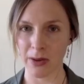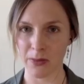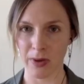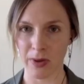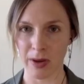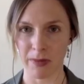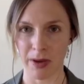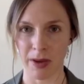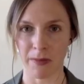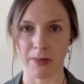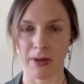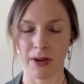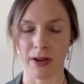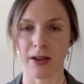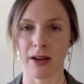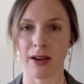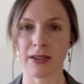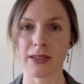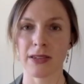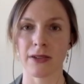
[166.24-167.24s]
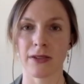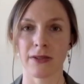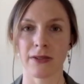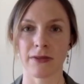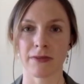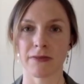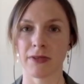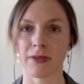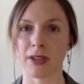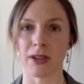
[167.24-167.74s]
women, but
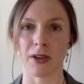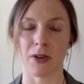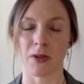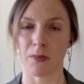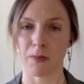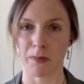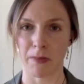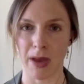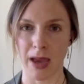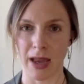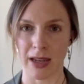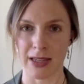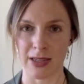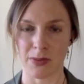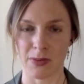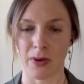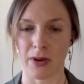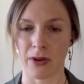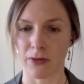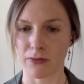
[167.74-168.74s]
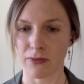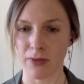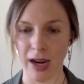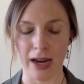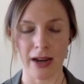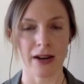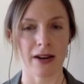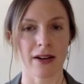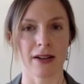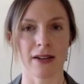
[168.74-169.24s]
also, men as well,
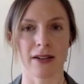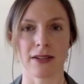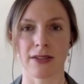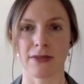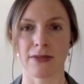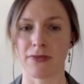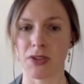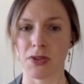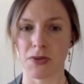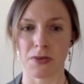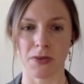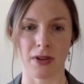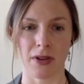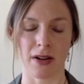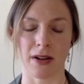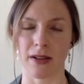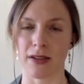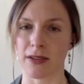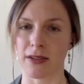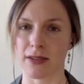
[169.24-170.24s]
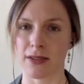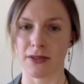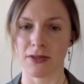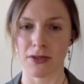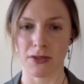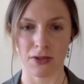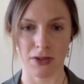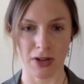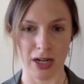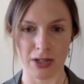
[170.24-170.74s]
writers, visual
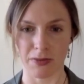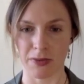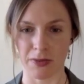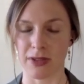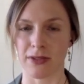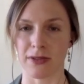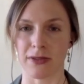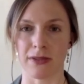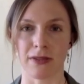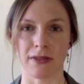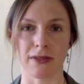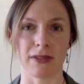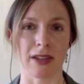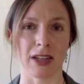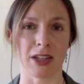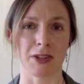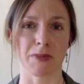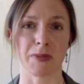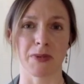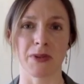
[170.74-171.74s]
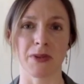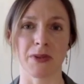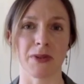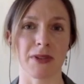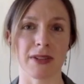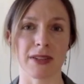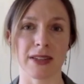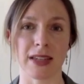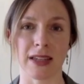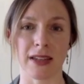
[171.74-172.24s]
artists, graduate students,
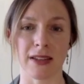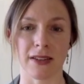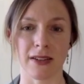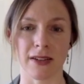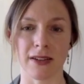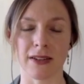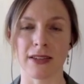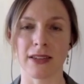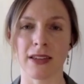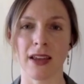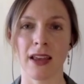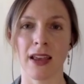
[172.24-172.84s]
entrepreneurs, healers.